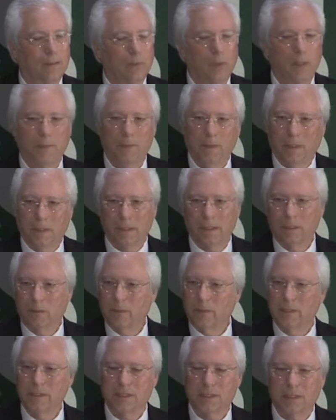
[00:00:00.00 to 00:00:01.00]
we partner
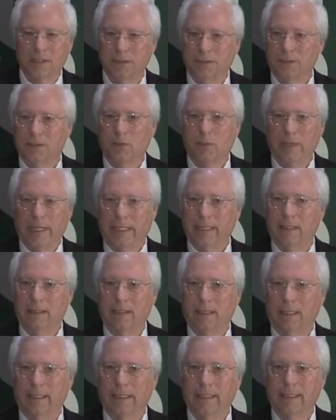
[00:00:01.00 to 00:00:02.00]
with the schools
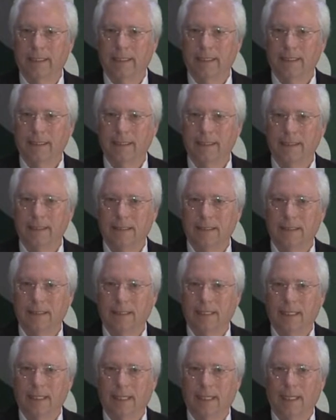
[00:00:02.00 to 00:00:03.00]
regularly.
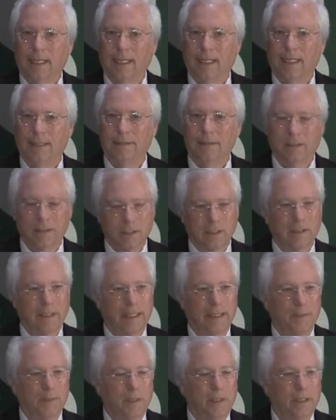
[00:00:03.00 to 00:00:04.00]
They're
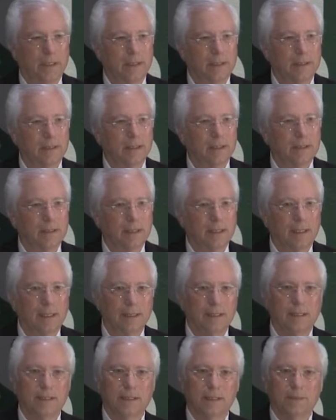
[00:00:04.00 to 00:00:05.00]
great partners.
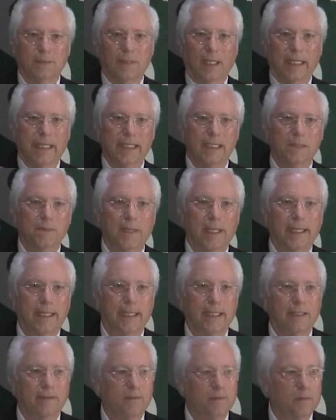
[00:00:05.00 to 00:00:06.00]
There's some ladies back
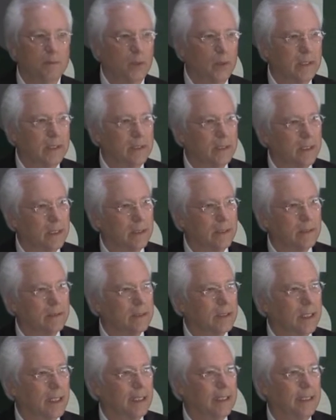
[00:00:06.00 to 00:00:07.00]
here from Boys and
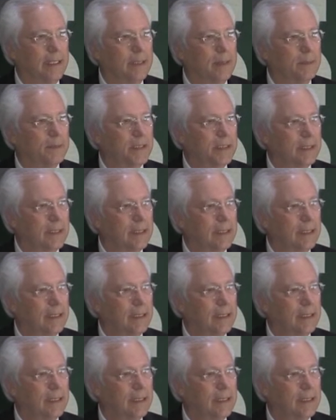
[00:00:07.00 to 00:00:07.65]
Girls Clubs.